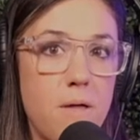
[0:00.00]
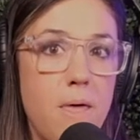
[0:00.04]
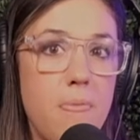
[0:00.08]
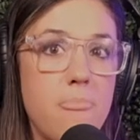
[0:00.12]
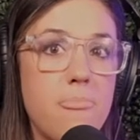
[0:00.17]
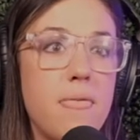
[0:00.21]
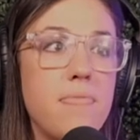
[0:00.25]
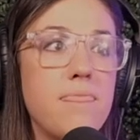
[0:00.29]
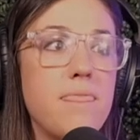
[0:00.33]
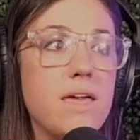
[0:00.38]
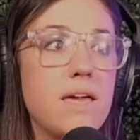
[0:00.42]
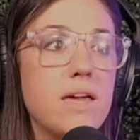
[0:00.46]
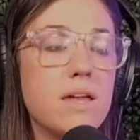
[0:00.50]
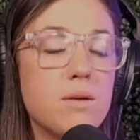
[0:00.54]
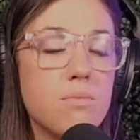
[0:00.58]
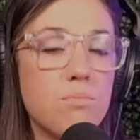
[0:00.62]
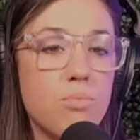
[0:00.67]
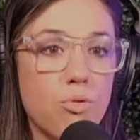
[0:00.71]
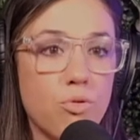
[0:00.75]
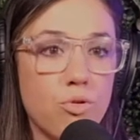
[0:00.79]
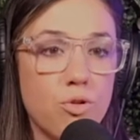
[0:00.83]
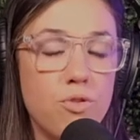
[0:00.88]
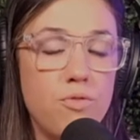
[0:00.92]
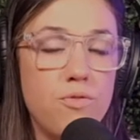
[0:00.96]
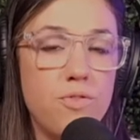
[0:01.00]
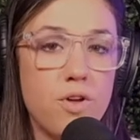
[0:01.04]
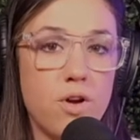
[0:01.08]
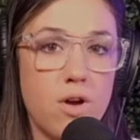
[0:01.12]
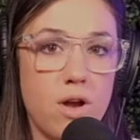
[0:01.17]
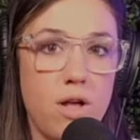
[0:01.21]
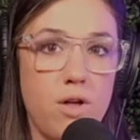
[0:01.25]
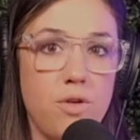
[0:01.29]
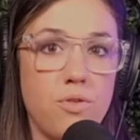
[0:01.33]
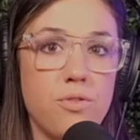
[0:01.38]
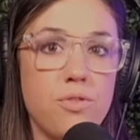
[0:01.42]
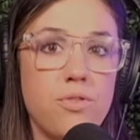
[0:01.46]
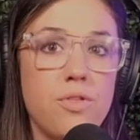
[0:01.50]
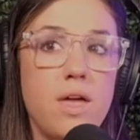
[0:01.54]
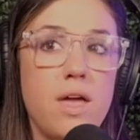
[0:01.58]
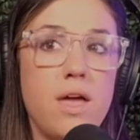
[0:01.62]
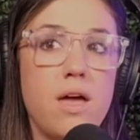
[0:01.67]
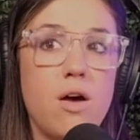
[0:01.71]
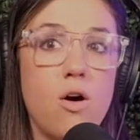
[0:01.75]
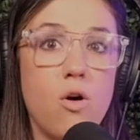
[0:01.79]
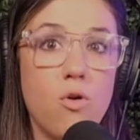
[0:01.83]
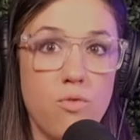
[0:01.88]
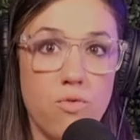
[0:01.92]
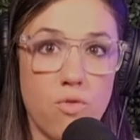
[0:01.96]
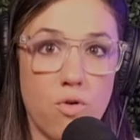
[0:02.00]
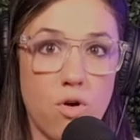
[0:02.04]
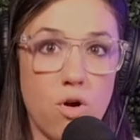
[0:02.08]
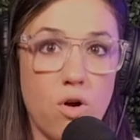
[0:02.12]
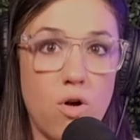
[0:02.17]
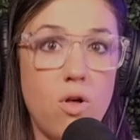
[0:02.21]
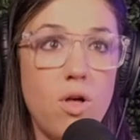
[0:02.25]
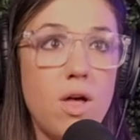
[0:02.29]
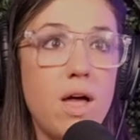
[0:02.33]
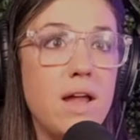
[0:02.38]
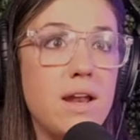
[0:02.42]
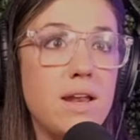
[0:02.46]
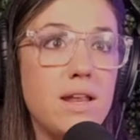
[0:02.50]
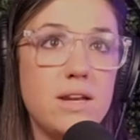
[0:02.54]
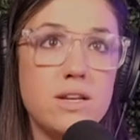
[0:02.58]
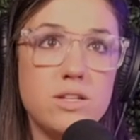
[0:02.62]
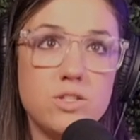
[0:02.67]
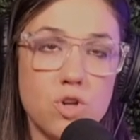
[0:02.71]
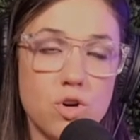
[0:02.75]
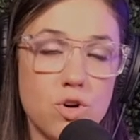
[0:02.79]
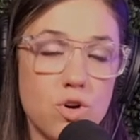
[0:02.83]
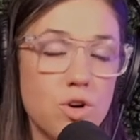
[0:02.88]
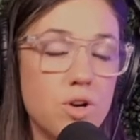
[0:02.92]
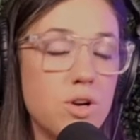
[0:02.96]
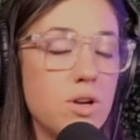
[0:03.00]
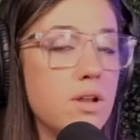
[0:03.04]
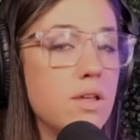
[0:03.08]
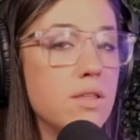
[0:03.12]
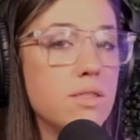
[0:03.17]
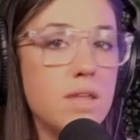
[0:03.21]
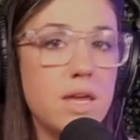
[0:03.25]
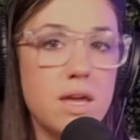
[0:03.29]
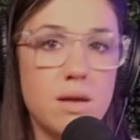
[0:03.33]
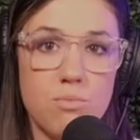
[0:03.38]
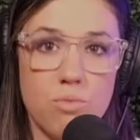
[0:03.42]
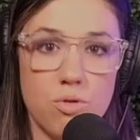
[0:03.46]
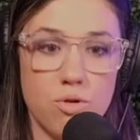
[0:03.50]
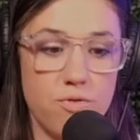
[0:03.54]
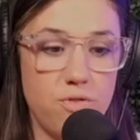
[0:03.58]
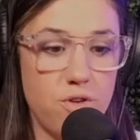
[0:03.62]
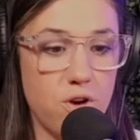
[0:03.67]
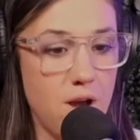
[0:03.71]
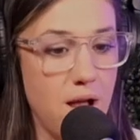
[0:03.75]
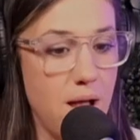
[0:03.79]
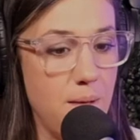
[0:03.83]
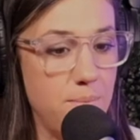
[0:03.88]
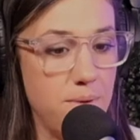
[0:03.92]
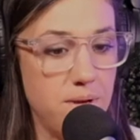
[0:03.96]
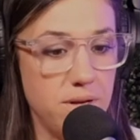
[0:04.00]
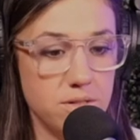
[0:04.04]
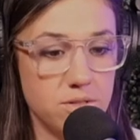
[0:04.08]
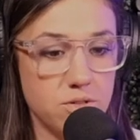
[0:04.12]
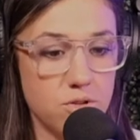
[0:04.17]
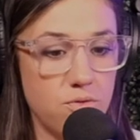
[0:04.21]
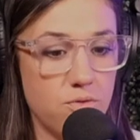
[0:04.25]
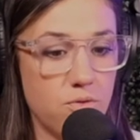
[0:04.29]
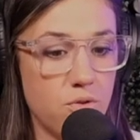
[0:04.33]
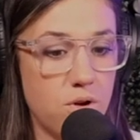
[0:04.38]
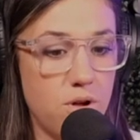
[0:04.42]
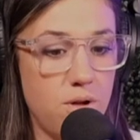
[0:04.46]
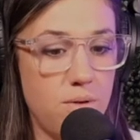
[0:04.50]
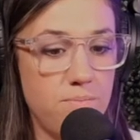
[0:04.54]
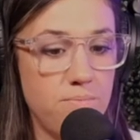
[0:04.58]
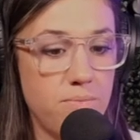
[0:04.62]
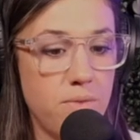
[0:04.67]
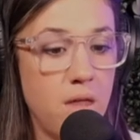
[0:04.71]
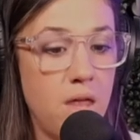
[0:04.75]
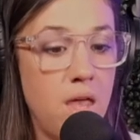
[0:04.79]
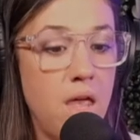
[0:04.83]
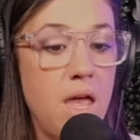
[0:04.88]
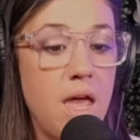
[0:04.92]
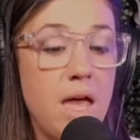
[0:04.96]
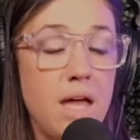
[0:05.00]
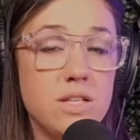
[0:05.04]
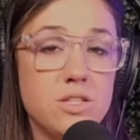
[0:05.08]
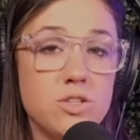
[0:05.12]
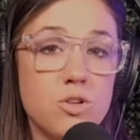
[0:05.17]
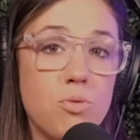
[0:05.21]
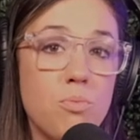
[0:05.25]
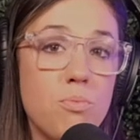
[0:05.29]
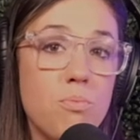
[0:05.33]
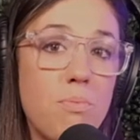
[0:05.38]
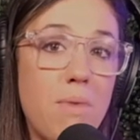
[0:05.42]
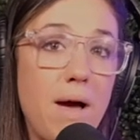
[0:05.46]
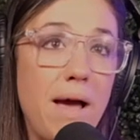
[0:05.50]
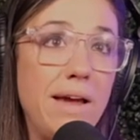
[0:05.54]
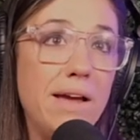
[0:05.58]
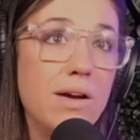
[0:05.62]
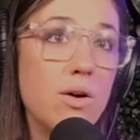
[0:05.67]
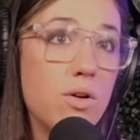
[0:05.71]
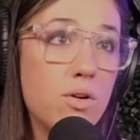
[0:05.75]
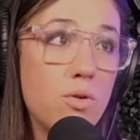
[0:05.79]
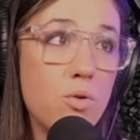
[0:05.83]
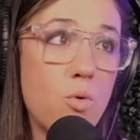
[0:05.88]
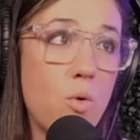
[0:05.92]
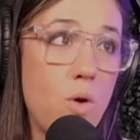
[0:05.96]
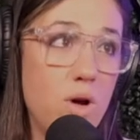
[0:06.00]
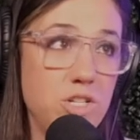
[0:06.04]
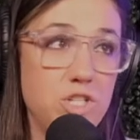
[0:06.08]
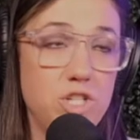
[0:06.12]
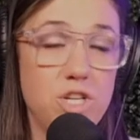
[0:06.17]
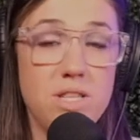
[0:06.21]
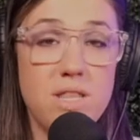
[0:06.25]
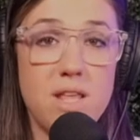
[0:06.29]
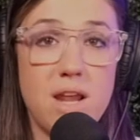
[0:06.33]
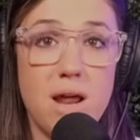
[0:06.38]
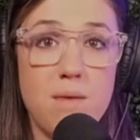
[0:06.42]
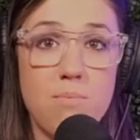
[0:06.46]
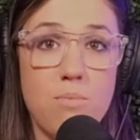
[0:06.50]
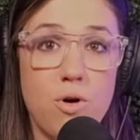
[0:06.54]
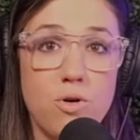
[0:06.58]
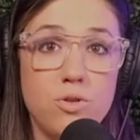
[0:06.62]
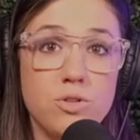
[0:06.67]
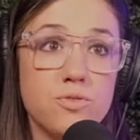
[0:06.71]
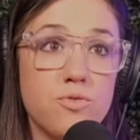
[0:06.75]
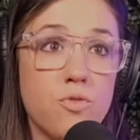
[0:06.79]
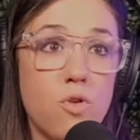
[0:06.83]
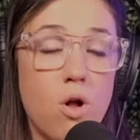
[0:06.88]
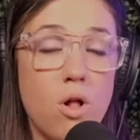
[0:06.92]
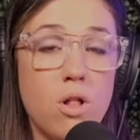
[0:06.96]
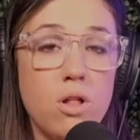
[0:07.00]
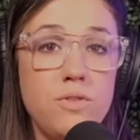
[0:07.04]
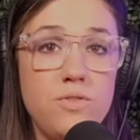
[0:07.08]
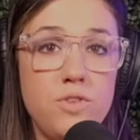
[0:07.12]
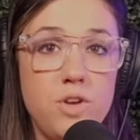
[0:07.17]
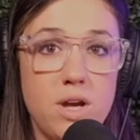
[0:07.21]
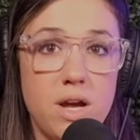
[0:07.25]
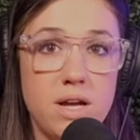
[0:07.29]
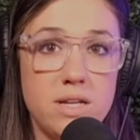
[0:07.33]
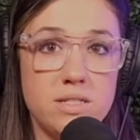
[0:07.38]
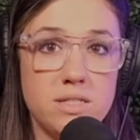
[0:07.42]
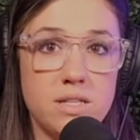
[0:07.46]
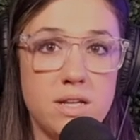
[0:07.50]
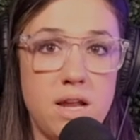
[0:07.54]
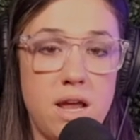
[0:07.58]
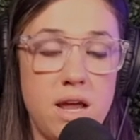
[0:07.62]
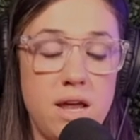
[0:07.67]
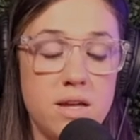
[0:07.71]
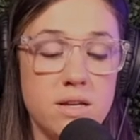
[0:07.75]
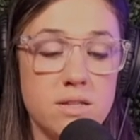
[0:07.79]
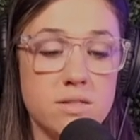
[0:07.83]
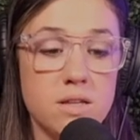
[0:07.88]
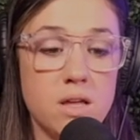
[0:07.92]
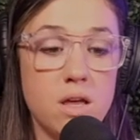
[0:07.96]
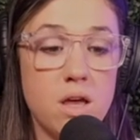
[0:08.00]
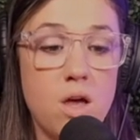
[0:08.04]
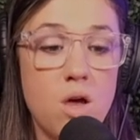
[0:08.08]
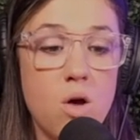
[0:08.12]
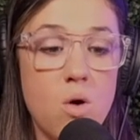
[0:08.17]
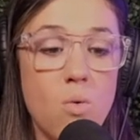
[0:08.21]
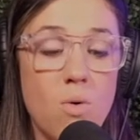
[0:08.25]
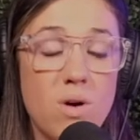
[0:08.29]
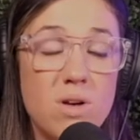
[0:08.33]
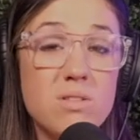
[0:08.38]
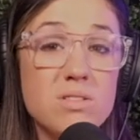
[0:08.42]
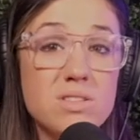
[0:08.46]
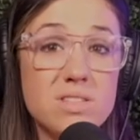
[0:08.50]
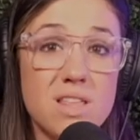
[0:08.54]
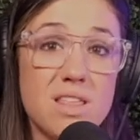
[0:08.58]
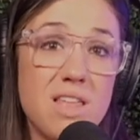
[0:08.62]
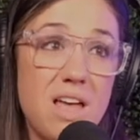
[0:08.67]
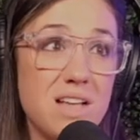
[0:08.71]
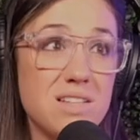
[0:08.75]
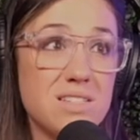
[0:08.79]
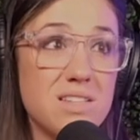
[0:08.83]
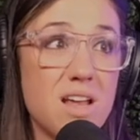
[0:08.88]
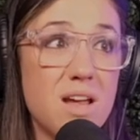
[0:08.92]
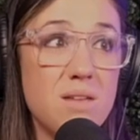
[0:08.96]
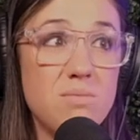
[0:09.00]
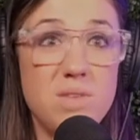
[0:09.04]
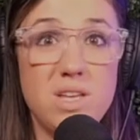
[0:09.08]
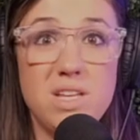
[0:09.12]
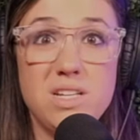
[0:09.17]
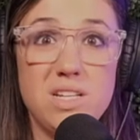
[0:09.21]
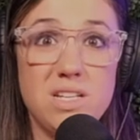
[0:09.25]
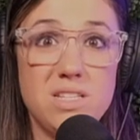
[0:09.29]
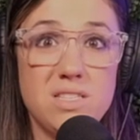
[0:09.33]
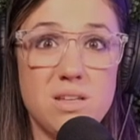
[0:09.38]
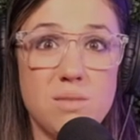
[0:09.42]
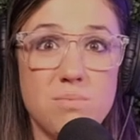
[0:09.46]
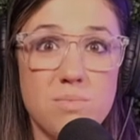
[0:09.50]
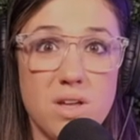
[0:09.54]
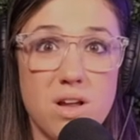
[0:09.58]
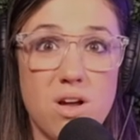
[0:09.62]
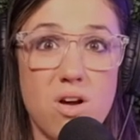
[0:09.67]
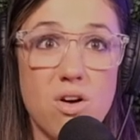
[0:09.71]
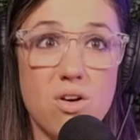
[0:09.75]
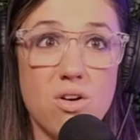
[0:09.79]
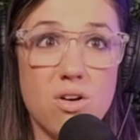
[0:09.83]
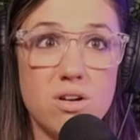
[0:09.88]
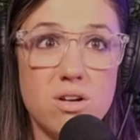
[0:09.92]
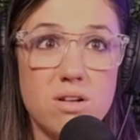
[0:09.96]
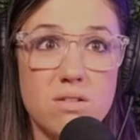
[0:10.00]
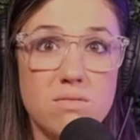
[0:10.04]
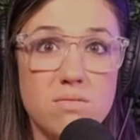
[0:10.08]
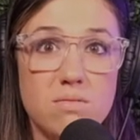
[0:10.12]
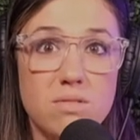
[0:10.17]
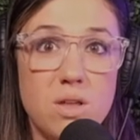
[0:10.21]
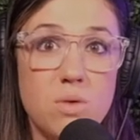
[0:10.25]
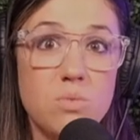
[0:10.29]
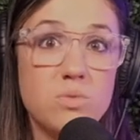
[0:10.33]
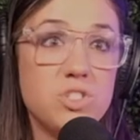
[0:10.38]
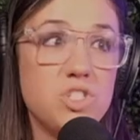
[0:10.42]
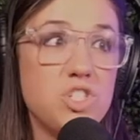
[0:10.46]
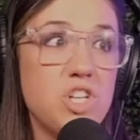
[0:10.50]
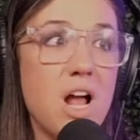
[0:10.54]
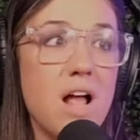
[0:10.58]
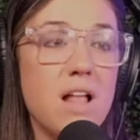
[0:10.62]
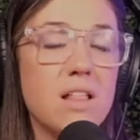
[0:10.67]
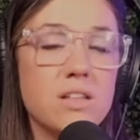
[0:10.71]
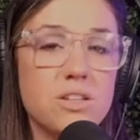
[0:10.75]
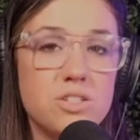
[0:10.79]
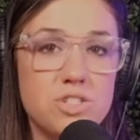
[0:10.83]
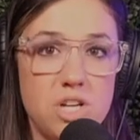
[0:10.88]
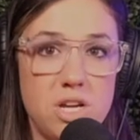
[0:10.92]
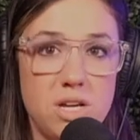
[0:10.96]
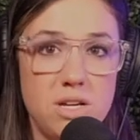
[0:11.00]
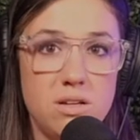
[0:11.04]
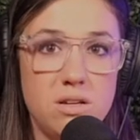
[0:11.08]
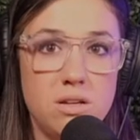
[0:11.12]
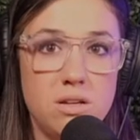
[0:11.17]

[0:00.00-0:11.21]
and that they can improve their health overall. And in turn, they improve your happiness overall. And so my question that I pose for all of you guys today is, when was the last time that you did something hard that was challenging?